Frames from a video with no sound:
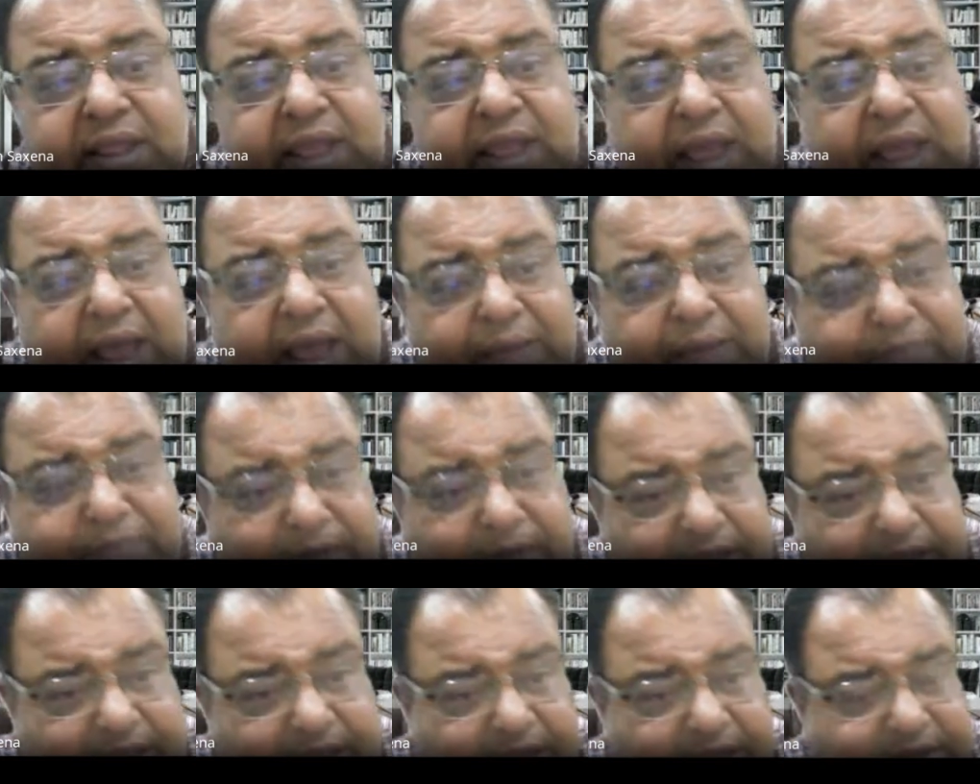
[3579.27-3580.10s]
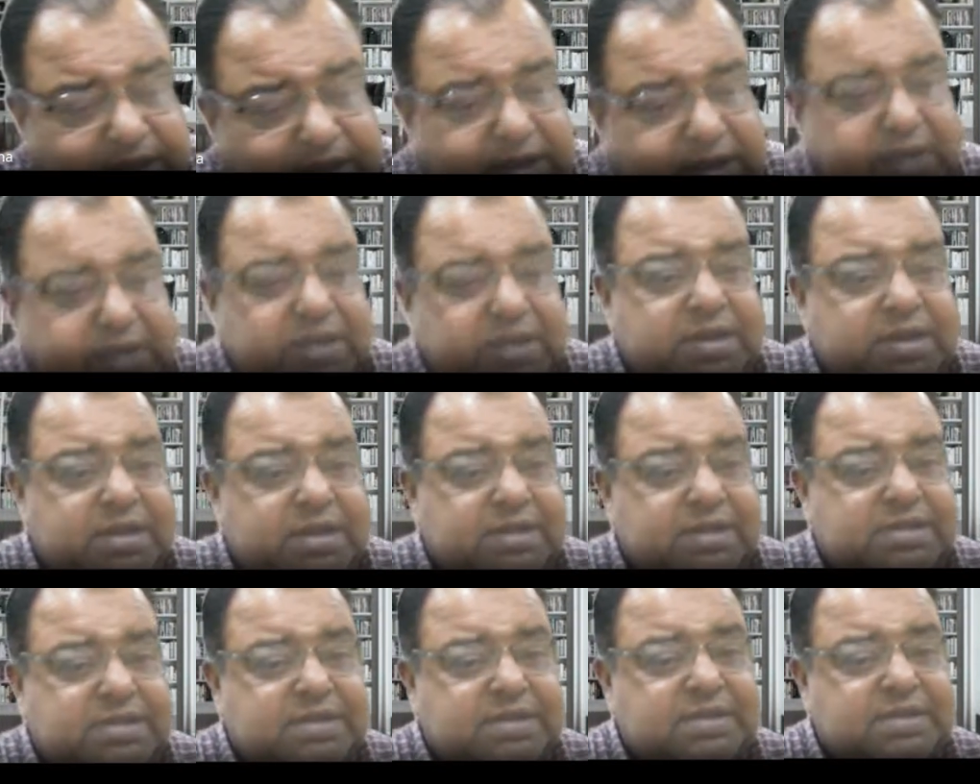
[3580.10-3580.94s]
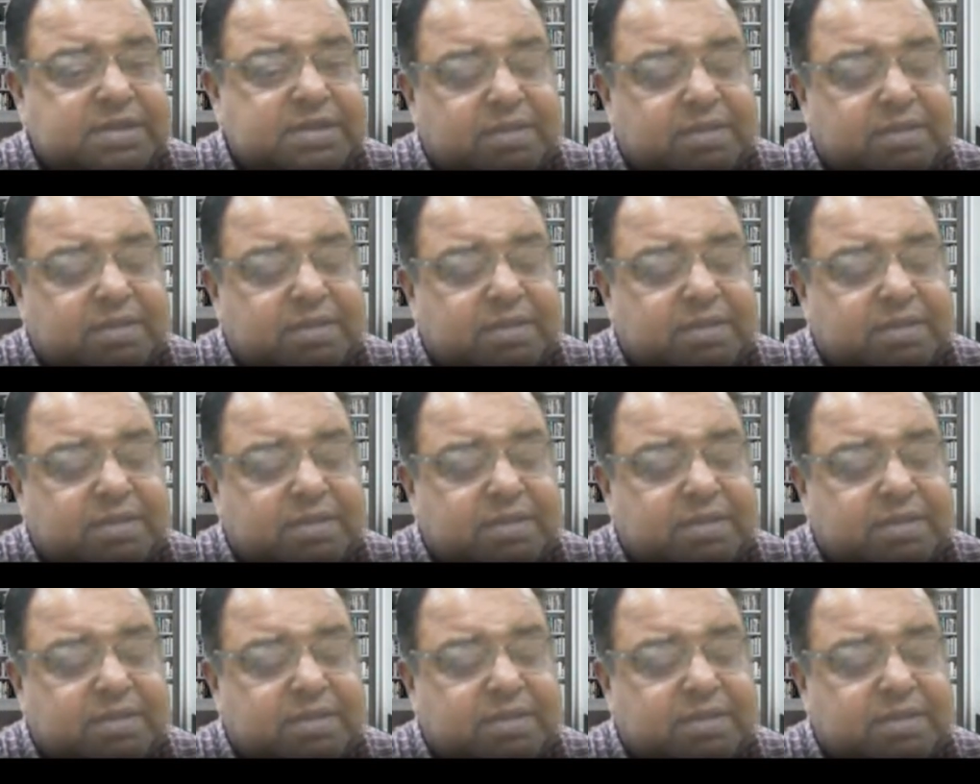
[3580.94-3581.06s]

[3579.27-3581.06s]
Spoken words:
application in decision